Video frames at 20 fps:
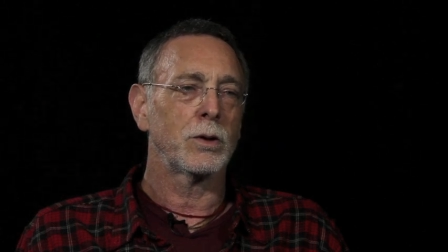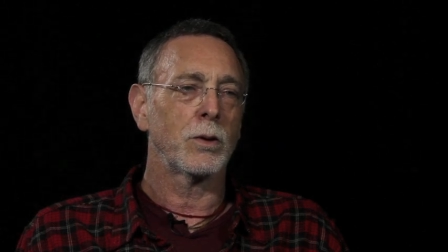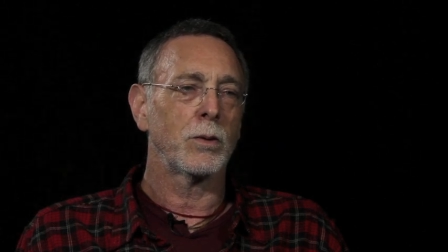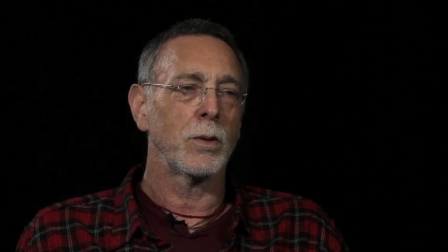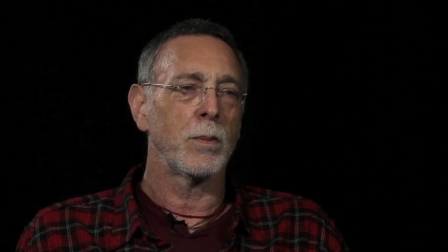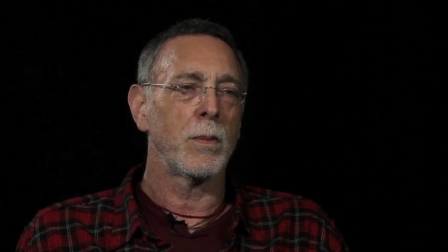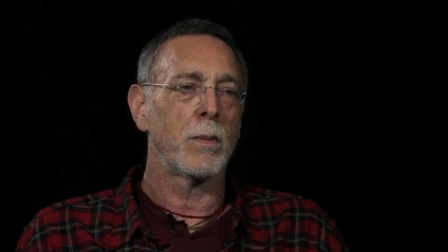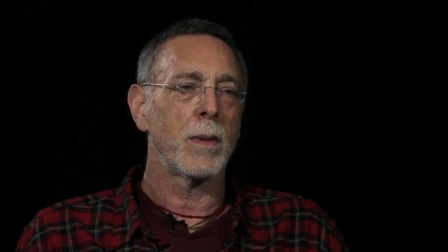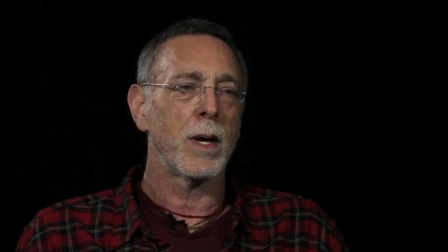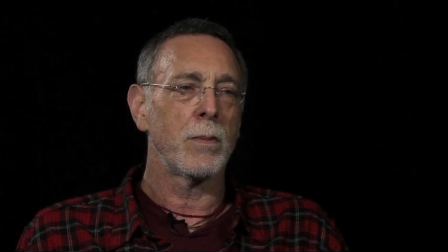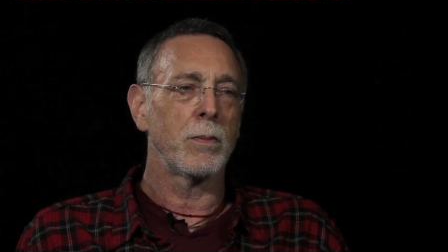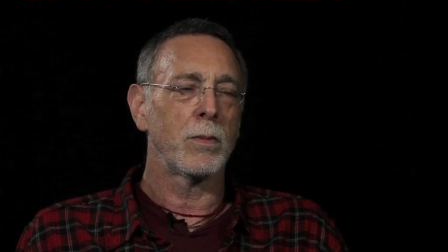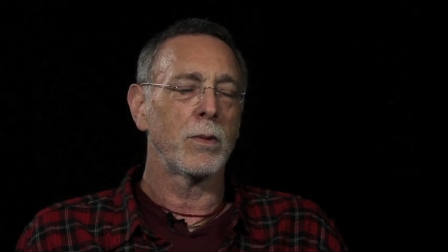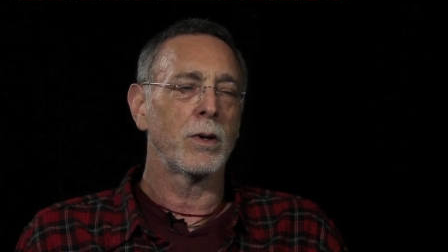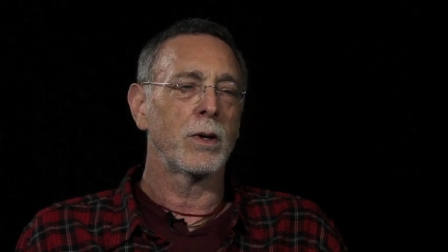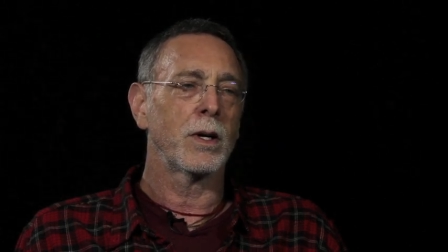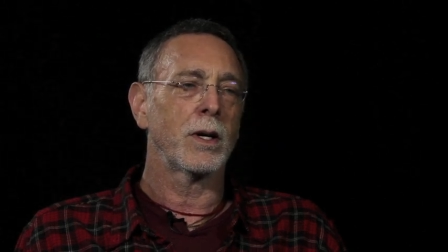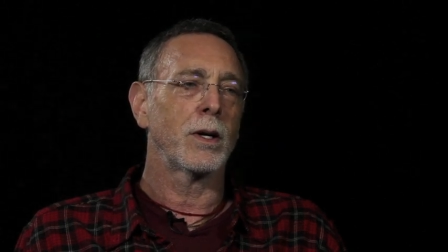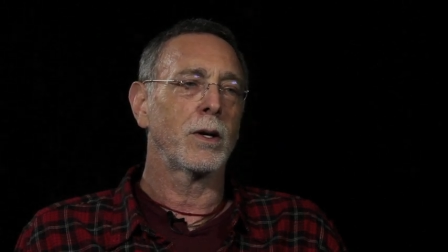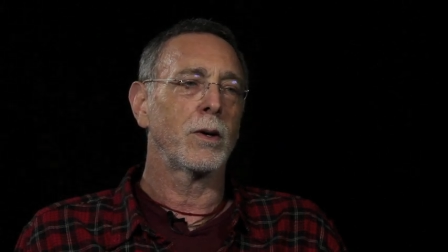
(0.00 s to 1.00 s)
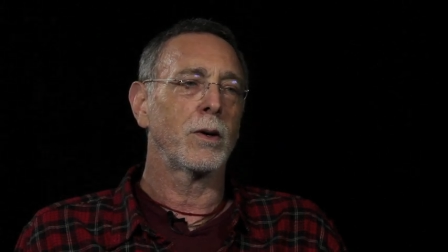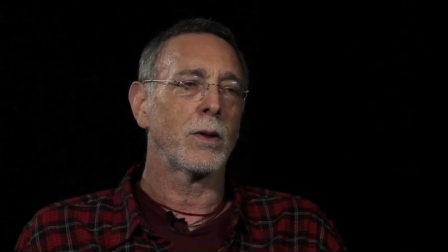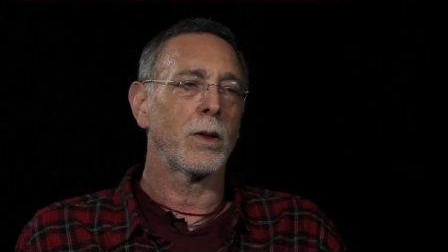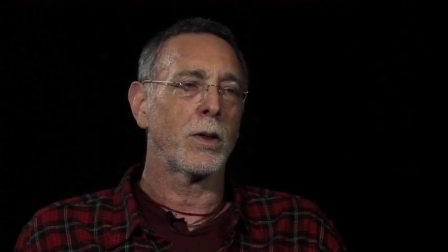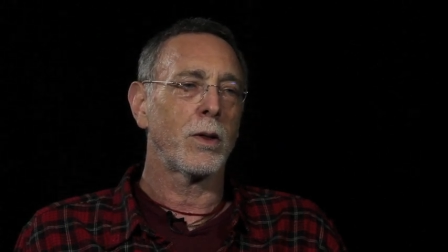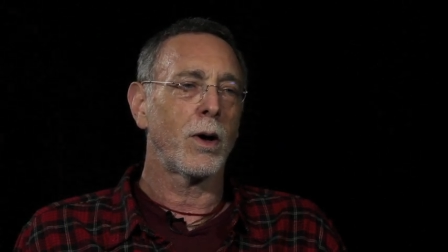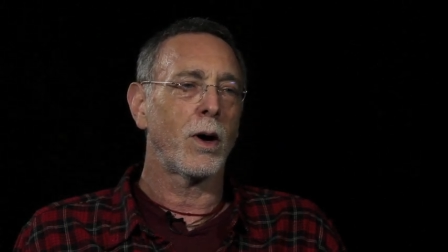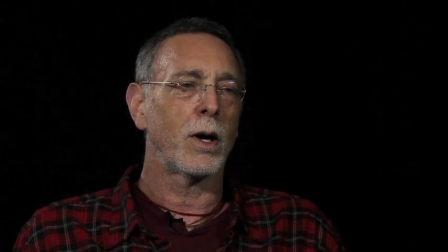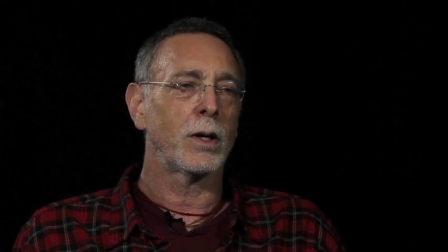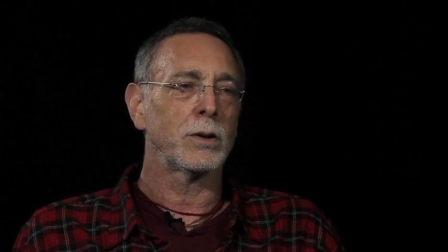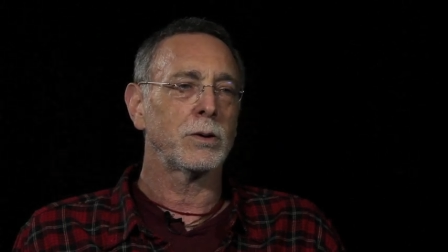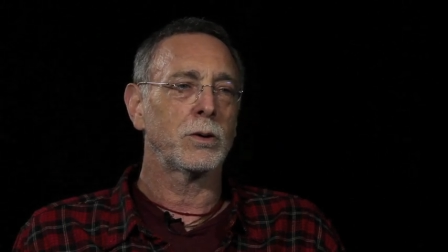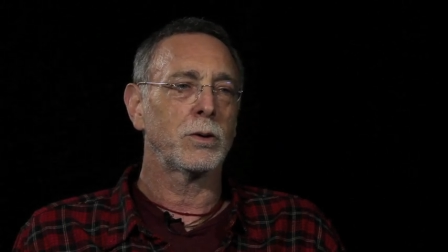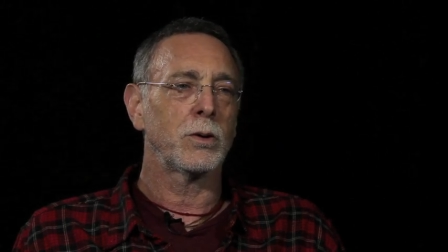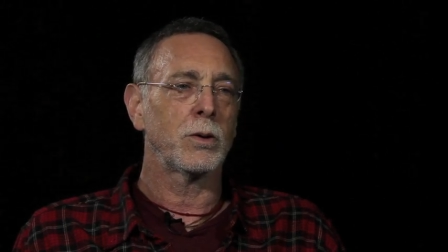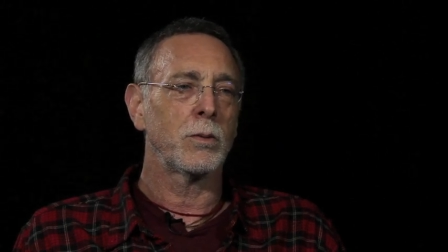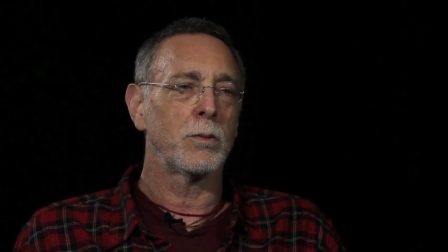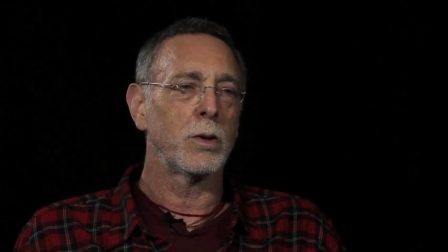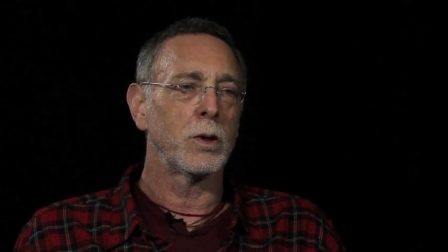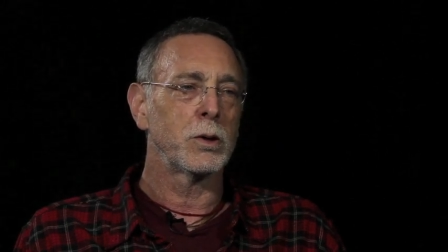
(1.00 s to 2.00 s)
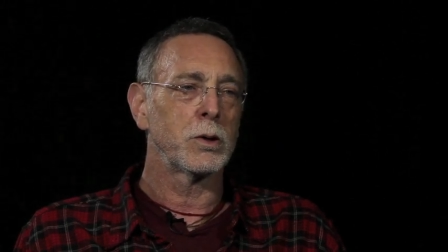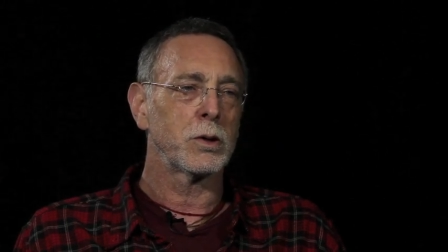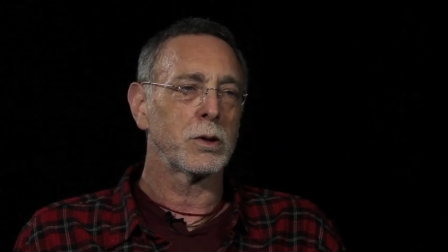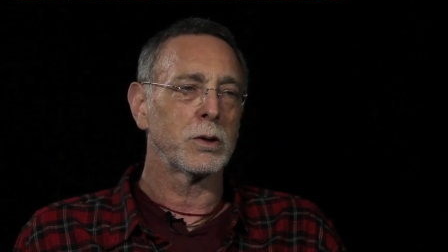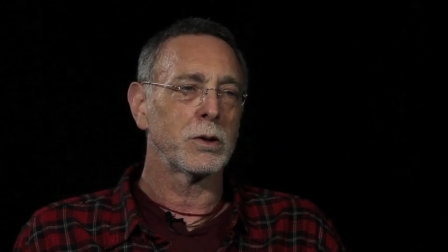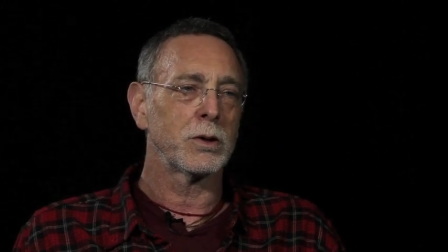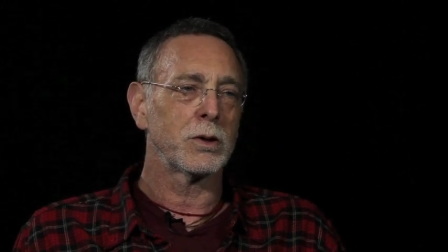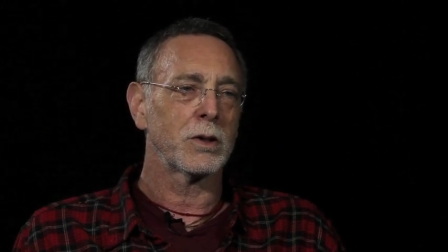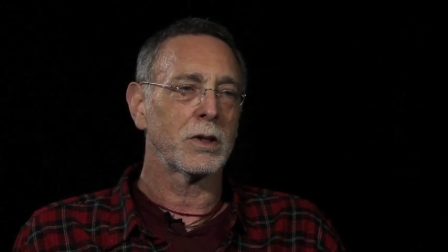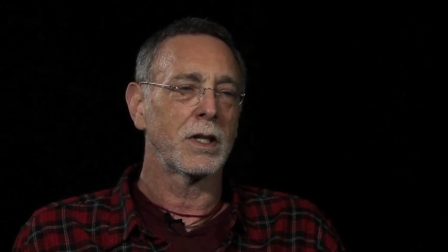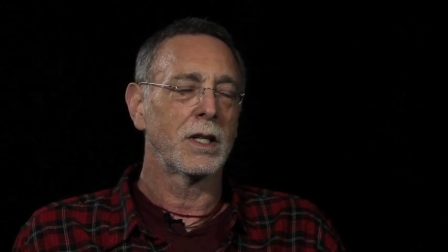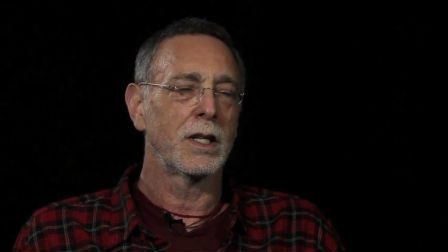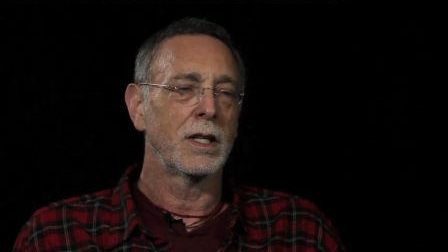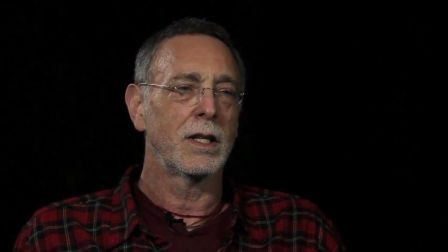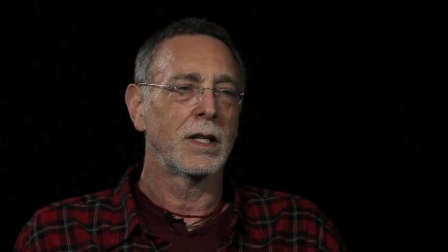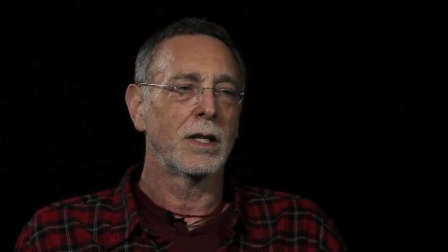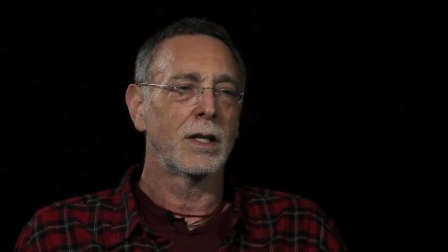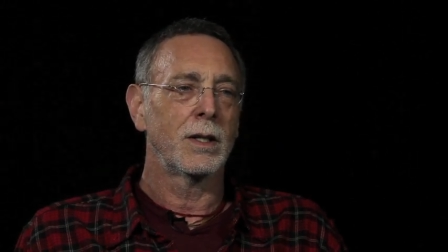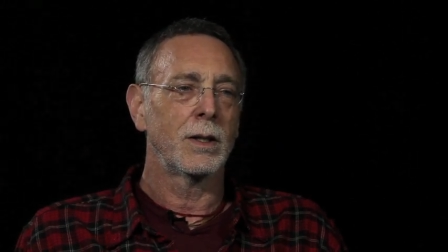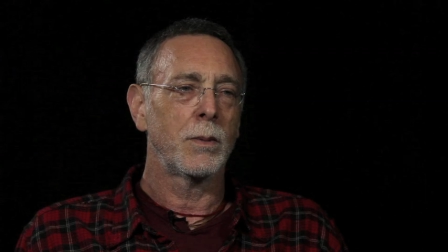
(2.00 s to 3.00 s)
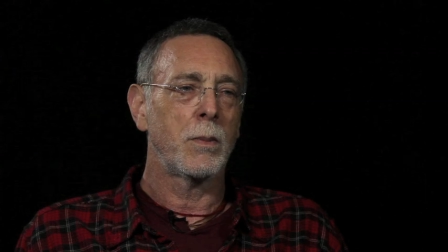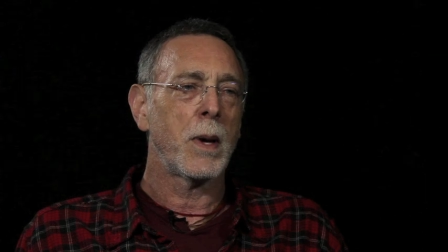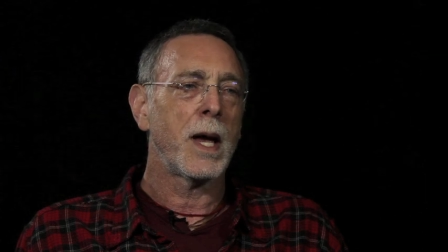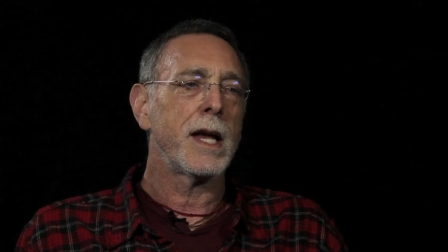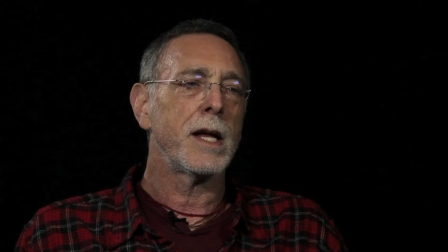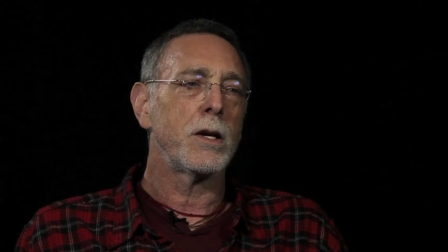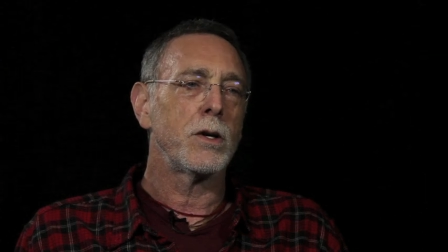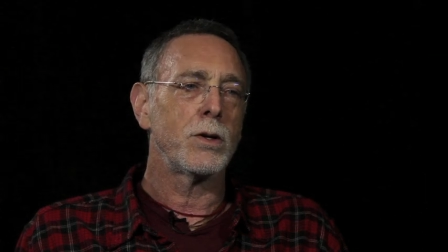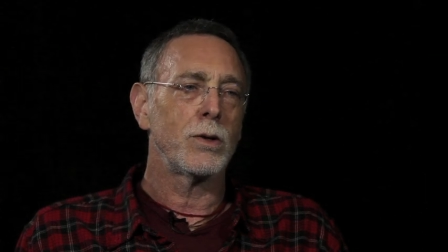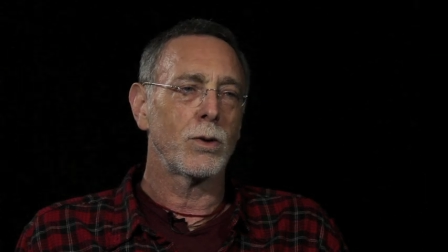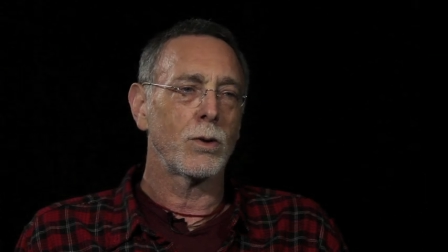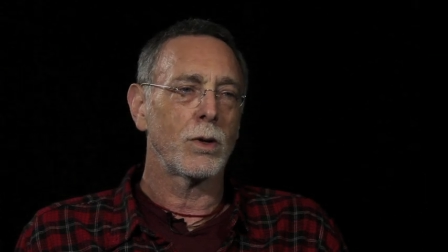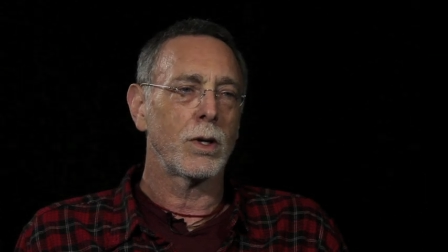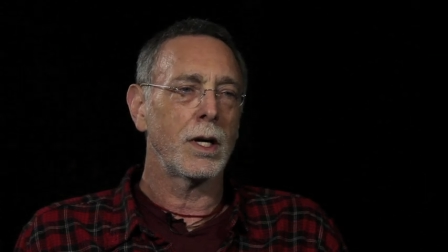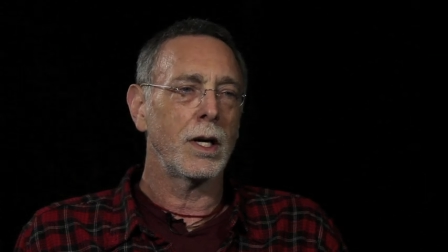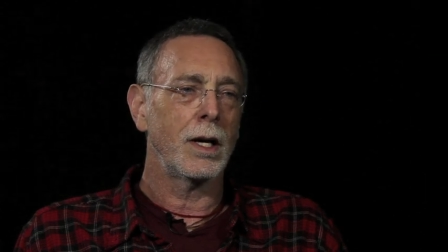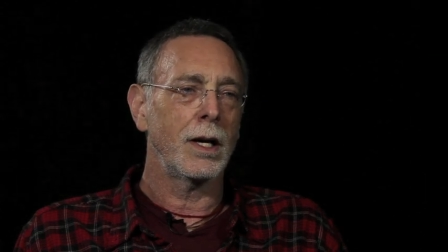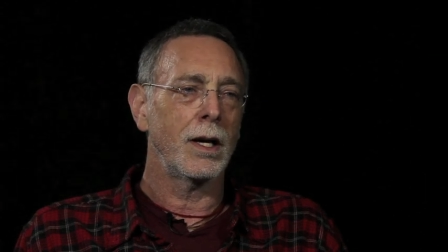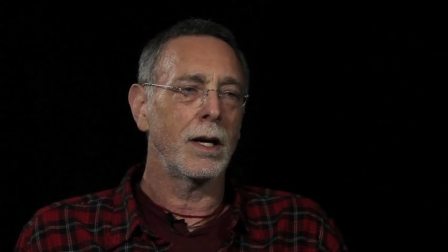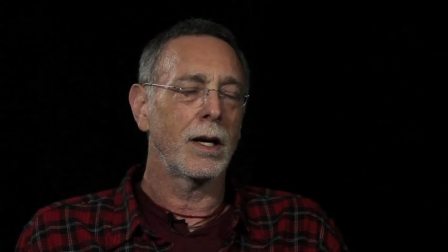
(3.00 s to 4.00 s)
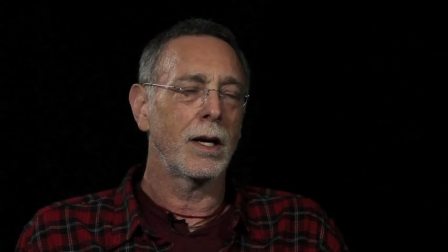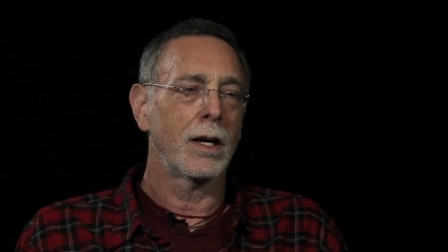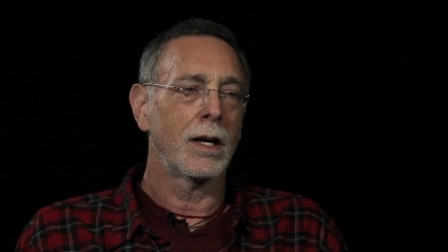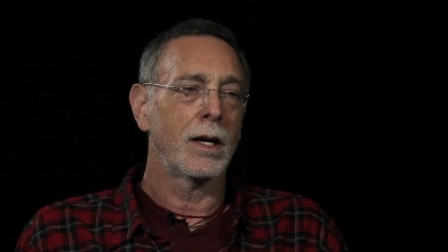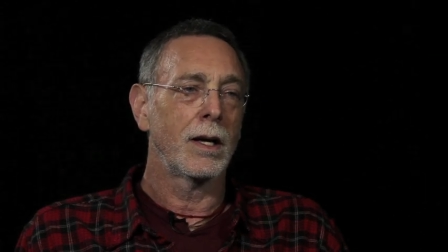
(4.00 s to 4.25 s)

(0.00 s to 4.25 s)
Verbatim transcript: your remembering, your thoughts, your emotions, the pain in your knee.